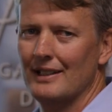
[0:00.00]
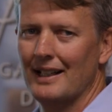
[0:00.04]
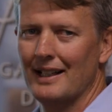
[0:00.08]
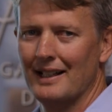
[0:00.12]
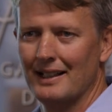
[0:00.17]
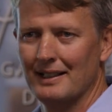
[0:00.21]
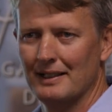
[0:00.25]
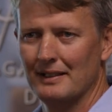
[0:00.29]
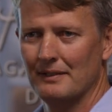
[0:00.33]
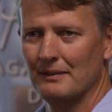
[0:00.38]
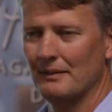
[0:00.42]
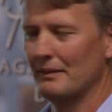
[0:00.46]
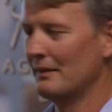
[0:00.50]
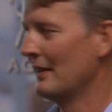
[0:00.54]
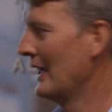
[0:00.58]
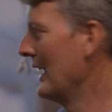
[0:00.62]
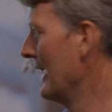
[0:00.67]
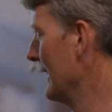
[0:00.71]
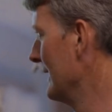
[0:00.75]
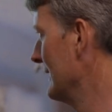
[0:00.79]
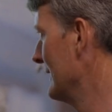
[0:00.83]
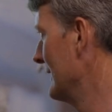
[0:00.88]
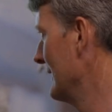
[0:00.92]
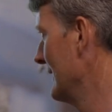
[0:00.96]
Um,
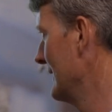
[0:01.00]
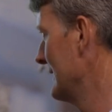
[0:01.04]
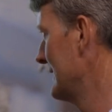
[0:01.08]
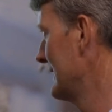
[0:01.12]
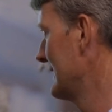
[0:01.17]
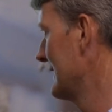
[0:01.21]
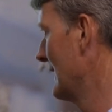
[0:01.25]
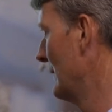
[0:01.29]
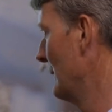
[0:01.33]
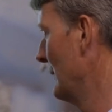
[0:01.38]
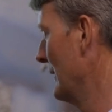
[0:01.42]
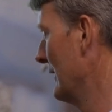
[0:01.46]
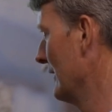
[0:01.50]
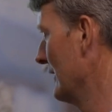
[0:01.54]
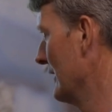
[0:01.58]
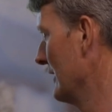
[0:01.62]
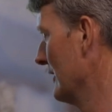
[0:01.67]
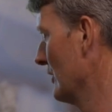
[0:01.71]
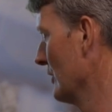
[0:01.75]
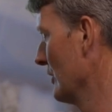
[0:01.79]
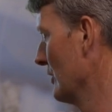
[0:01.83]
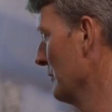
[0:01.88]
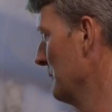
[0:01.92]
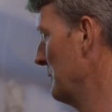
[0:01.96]
and it's somewhere in the
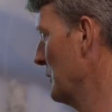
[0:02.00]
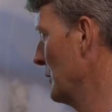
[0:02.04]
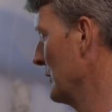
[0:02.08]
order of